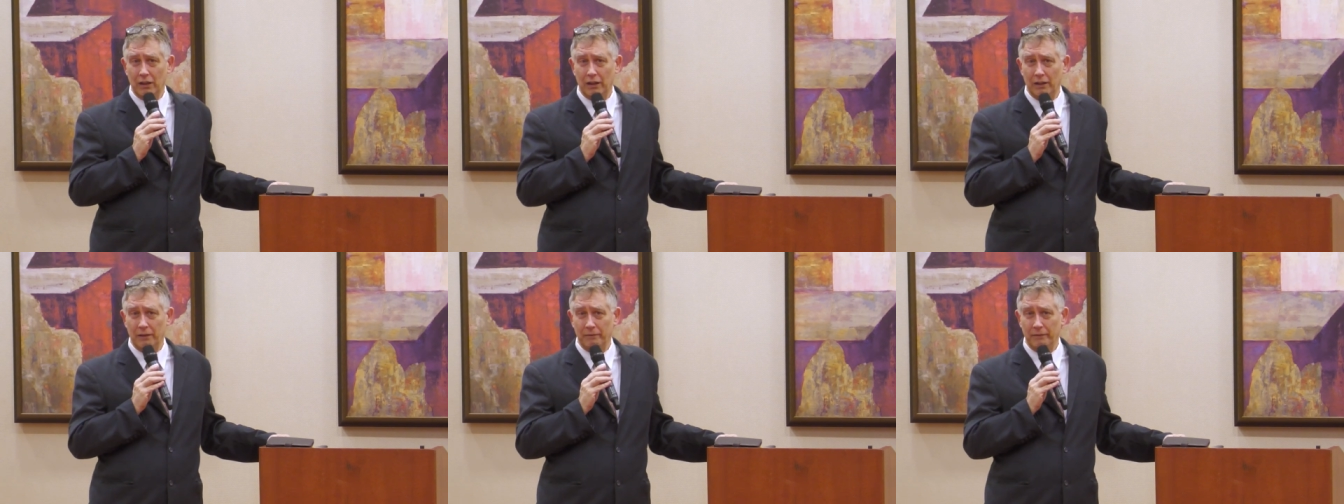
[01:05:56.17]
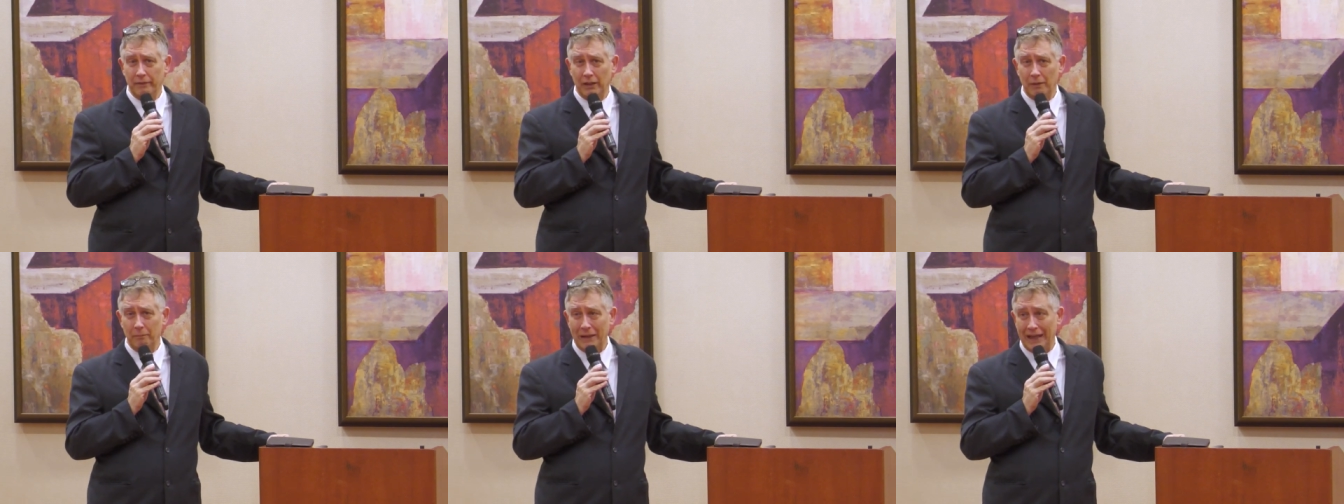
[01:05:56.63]
um,
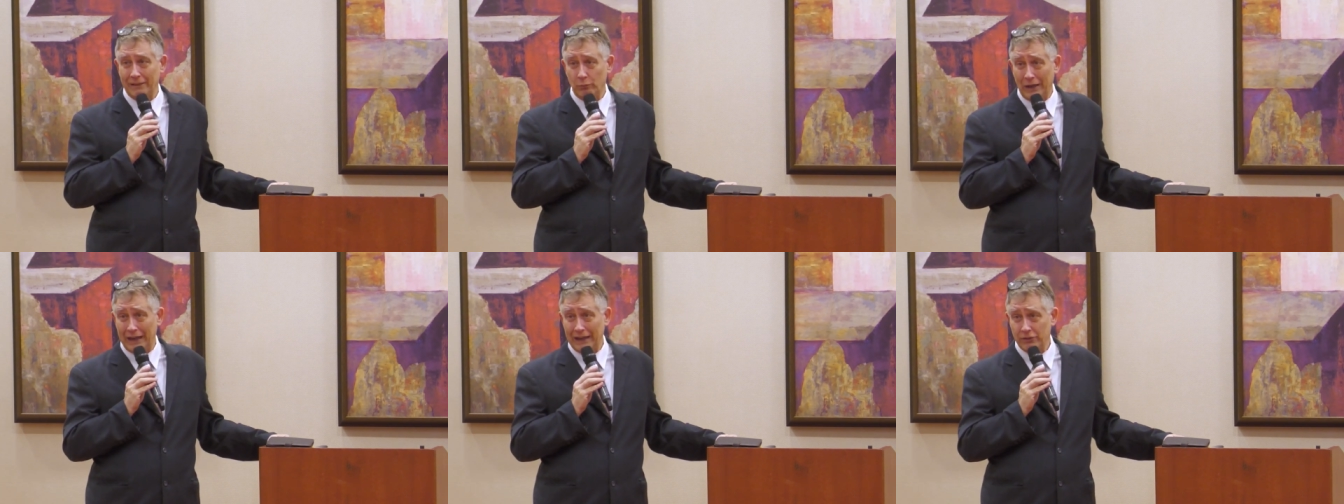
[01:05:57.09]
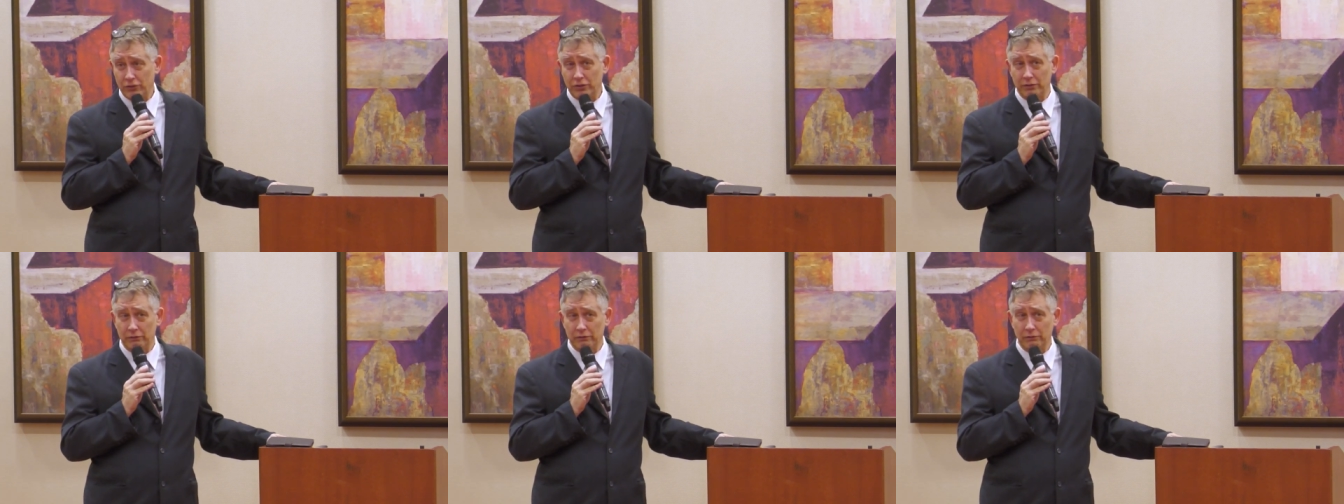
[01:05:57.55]
a bad
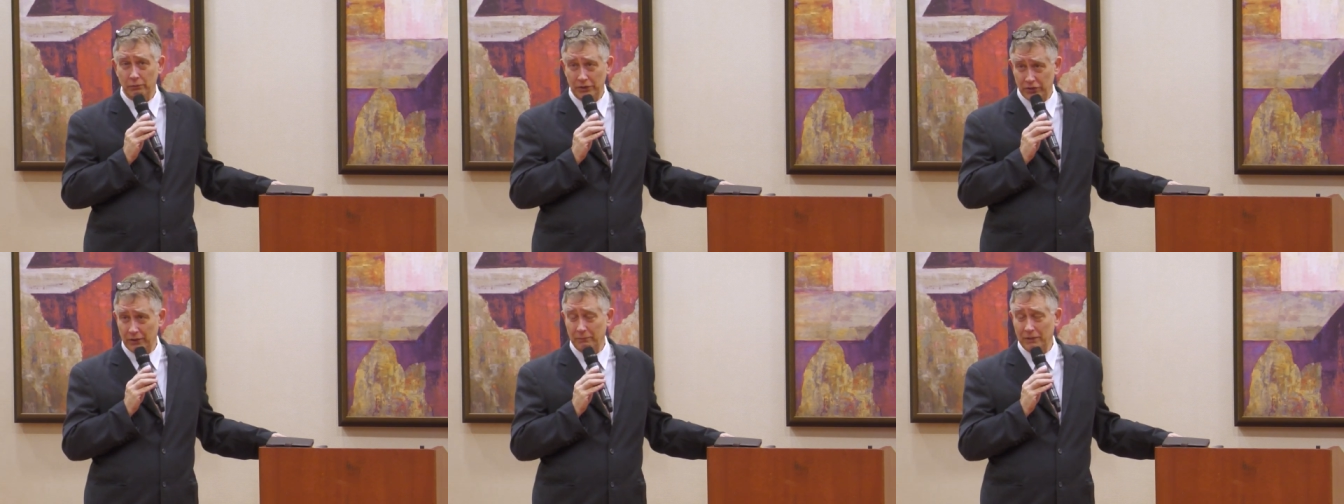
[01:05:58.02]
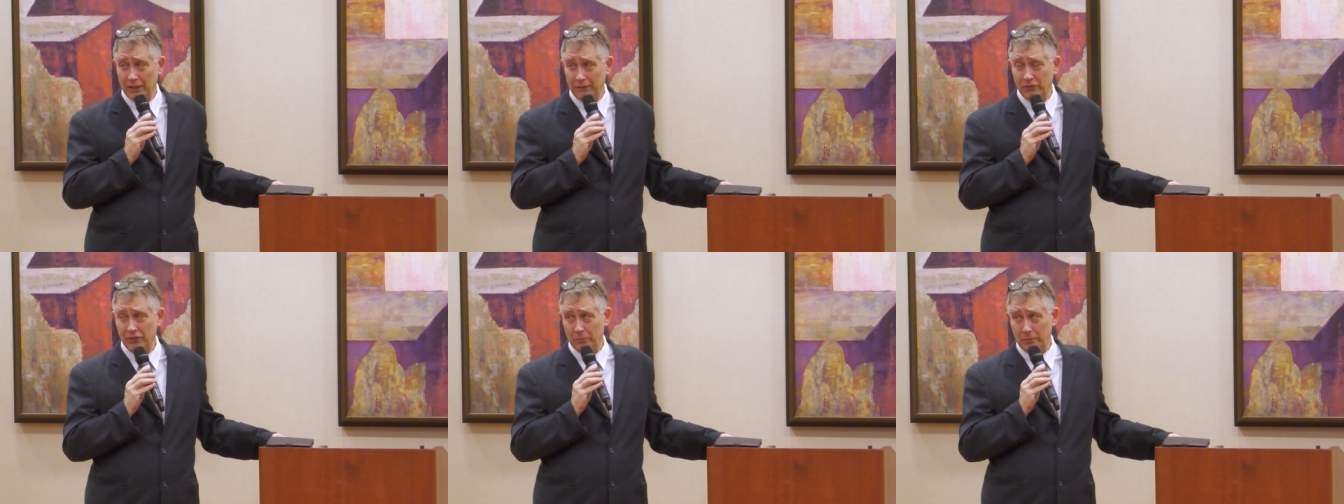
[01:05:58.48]
rash, which
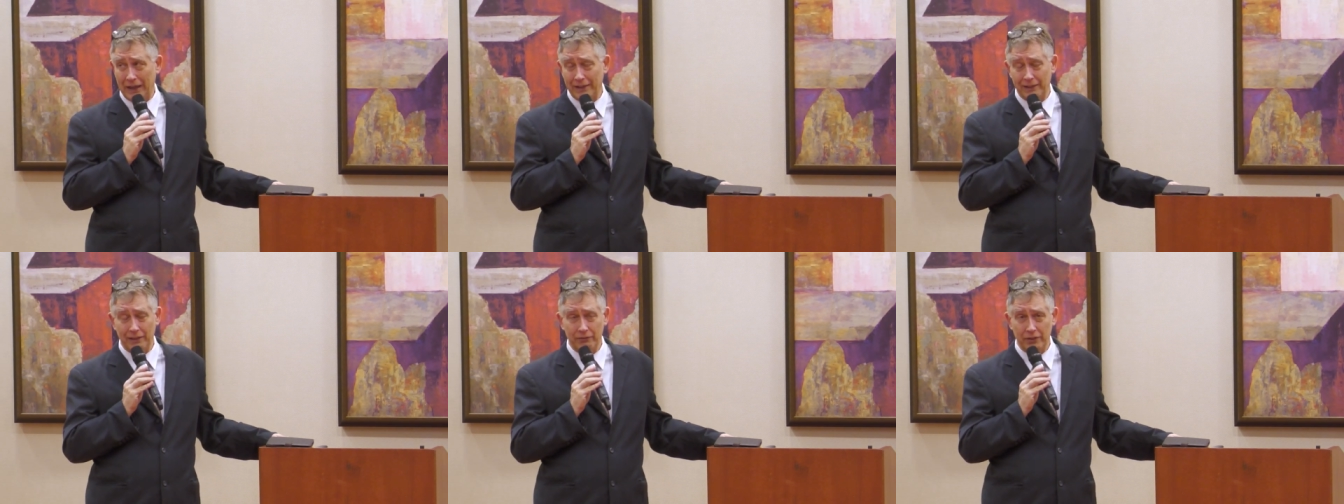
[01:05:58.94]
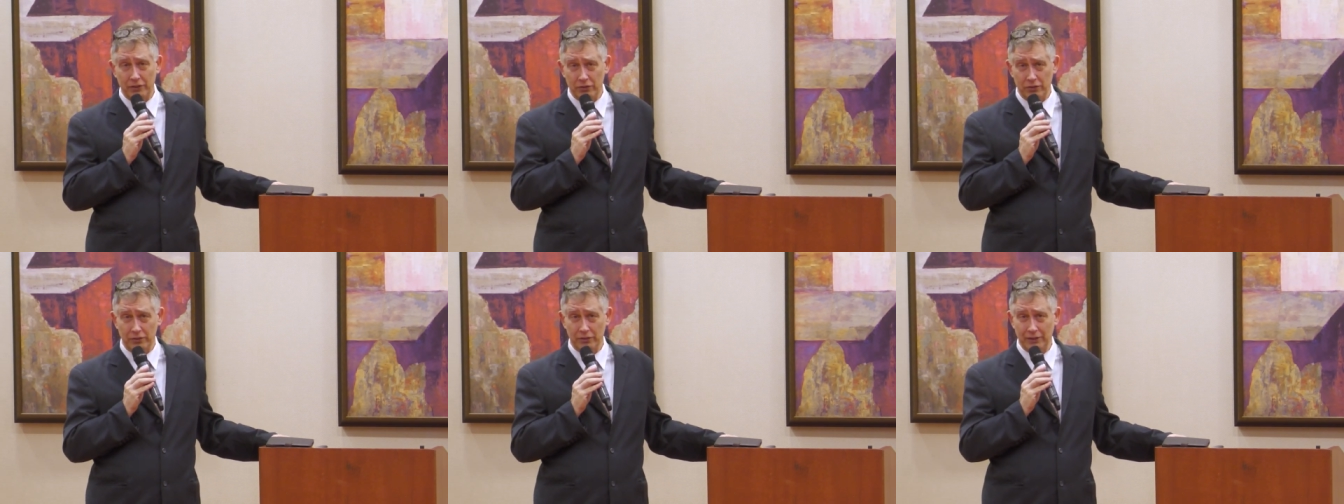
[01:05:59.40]
sometimes is bad enough that you
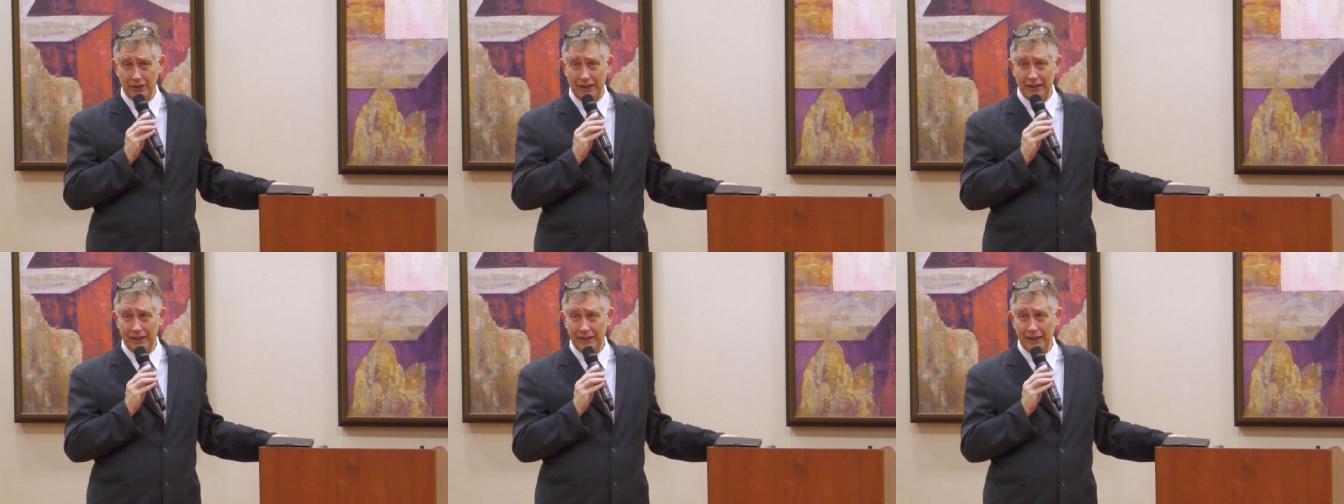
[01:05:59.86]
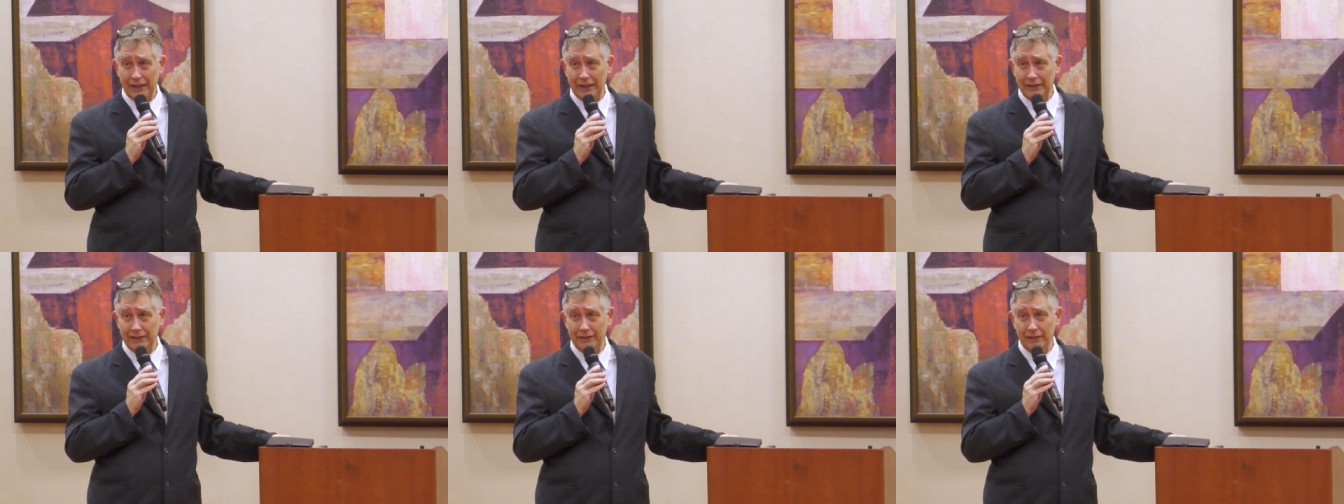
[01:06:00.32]
shouldn't get it
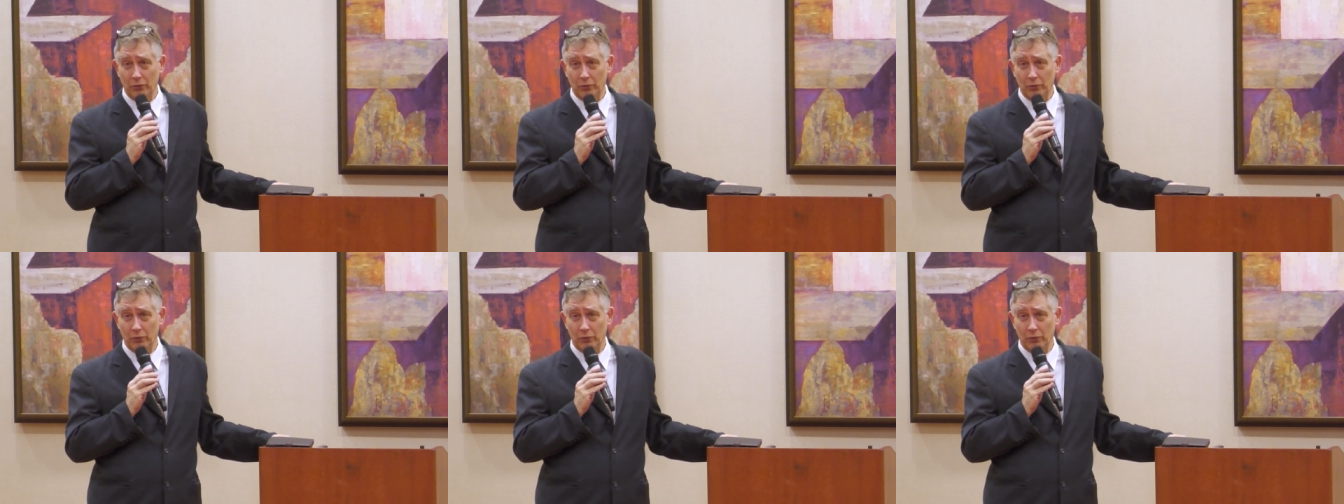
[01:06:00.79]
again,